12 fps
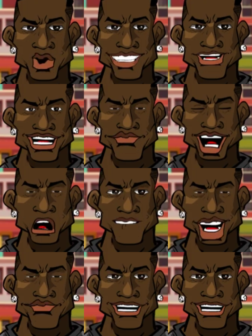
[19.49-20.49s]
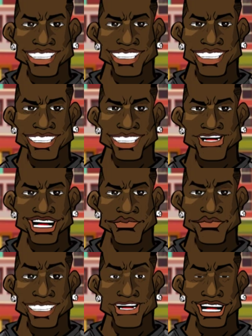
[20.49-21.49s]
looking just like me. Be like,
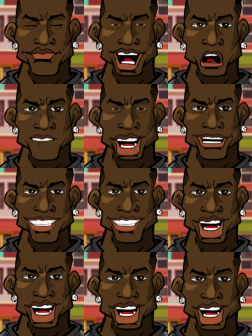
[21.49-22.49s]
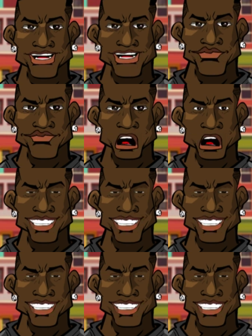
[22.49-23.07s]
be having the same hair. I be touching you